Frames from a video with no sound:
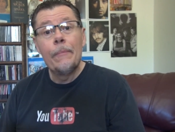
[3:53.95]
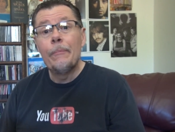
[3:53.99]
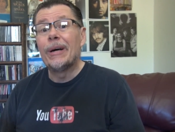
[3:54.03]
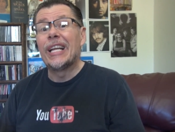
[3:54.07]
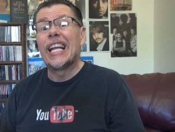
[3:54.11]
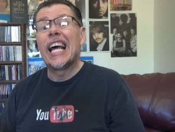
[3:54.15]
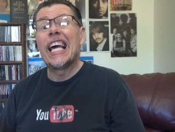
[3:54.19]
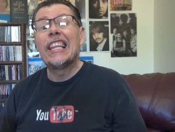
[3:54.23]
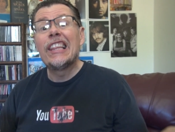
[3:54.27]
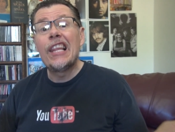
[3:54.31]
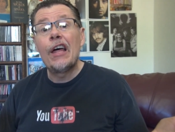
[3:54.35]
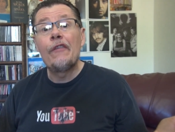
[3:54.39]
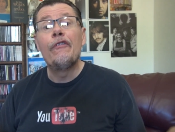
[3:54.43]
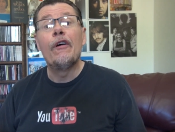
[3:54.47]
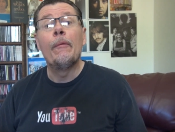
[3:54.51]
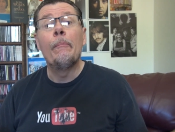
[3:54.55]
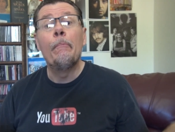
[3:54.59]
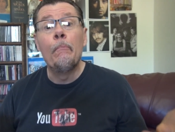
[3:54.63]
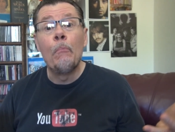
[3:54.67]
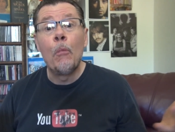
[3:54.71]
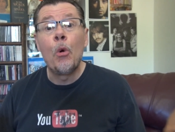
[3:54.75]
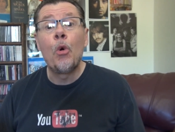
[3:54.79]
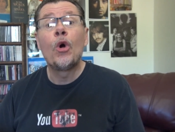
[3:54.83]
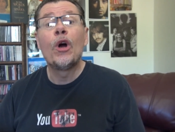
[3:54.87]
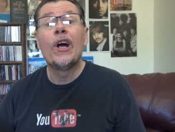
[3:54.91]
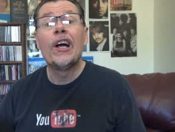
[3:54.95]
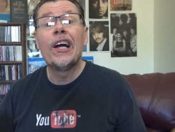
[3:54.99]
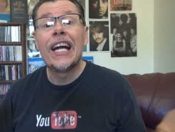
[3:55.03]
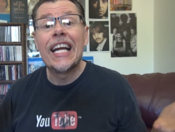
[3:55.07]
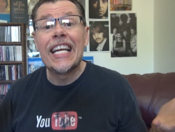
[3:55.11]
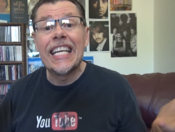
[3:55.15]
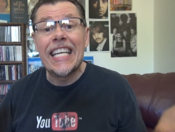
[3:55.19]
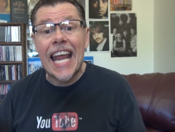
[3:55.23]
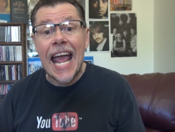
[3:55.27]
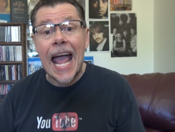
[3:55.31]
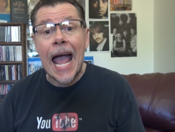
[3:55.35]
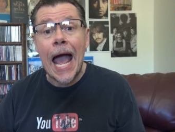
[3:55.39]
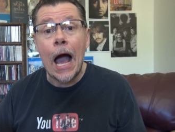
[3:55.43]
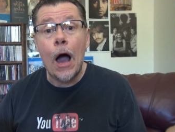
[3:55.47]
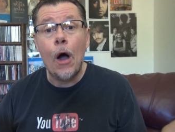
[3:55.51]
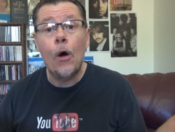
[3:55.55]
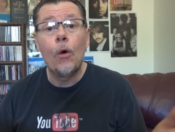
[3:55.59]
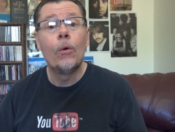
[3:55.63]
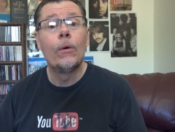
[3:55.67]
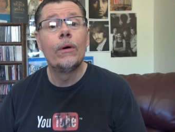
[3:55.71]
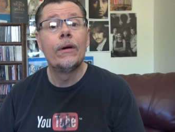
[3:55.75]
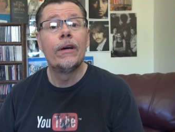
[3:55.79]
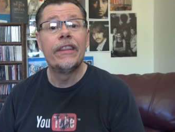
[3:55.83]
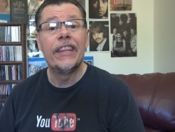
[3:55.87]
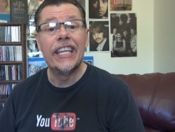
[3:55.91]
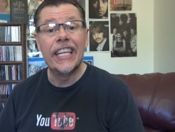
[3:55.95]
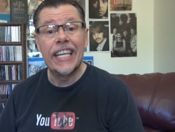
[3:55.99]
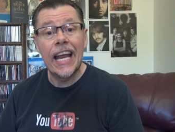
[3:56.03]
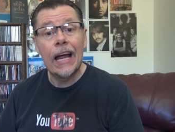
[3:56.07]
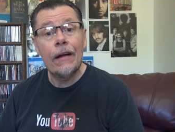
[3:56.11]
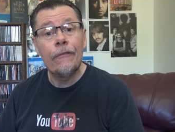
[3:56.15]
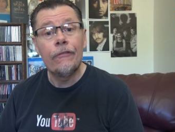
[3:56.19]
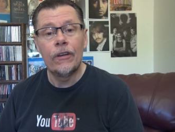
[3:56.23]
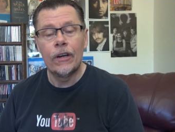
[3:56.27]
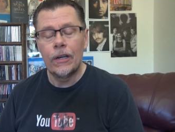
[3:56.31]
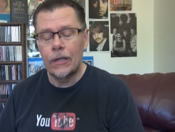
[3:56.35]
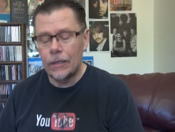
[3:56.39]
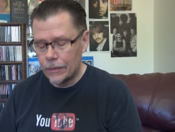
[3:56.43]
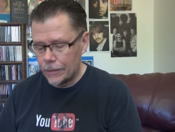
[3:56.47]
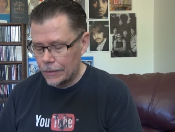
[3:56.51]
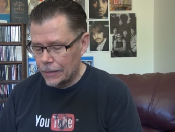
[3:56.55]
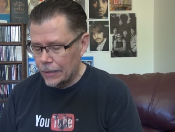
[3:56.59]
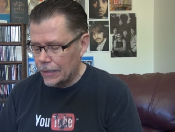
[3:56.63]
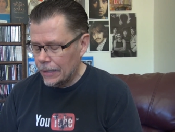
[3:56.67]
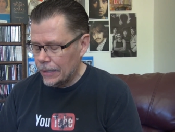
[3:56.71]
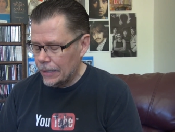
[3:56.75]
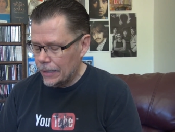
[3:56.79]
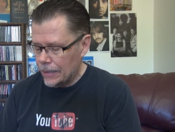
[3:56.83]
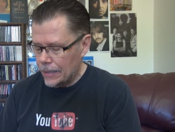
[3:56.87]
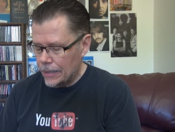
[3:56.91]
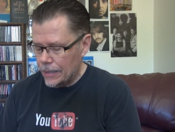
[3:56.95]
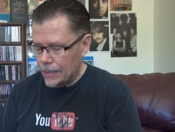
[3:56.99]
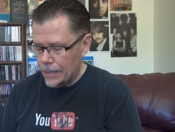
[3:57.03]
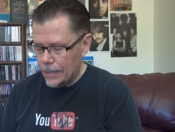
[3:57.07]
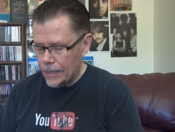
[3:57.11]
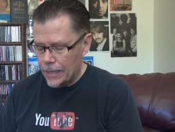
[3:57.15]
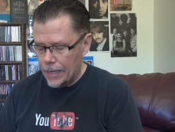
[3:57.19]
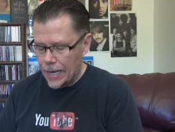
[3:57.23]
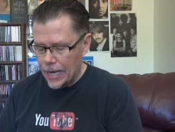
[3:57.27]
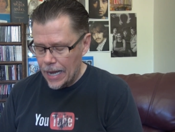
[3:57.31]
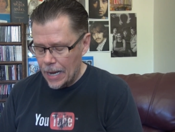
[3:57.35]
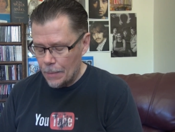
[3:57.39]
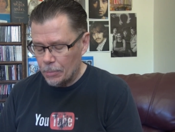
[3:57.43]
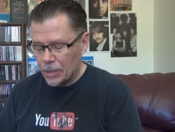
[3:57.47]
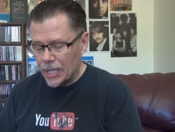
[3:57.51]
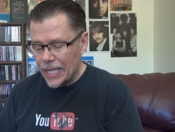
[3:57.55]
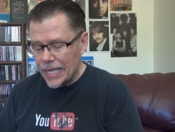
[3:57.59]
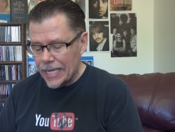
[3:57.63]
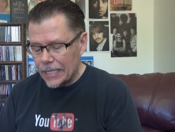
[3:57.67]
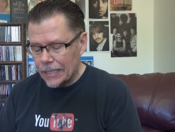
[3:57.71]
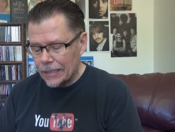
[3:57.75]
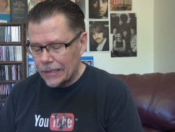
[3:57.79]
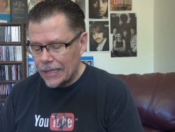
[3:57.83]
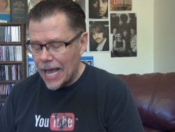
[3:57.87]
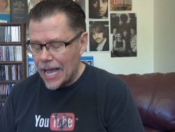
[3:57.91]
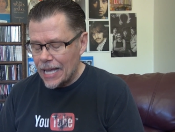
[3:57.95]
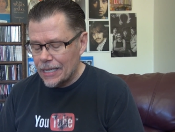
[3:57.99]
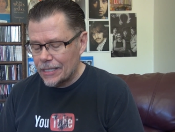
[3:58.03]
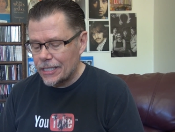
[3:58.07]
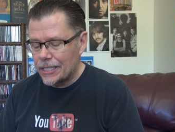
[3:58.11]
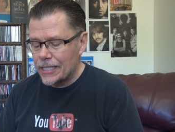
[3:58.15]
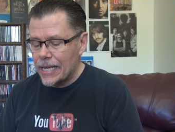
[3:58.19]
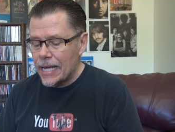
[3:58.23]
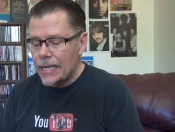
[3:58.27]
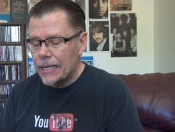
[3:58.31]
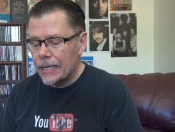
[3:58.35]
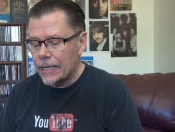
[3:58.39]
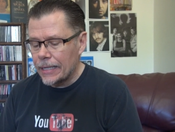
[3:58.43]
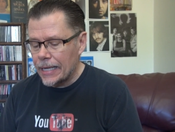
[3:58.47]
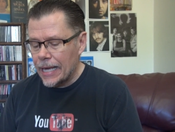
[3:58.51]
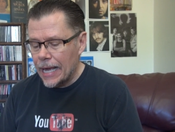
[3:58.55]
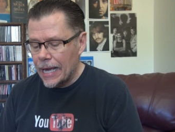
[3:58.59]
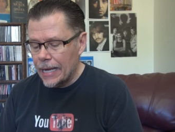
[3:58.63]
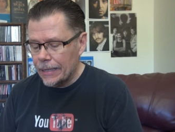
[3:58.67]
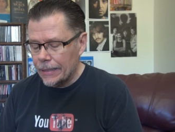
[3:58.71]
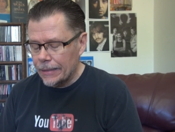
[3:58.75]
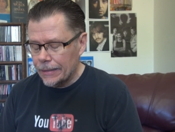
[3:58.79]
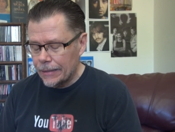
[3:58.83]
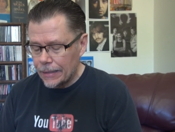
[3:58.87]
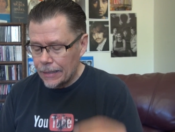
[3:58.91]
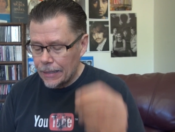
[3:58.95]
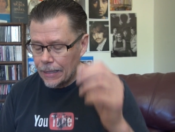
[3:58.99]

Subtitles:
but I love it more now than ever. And I played it last night again.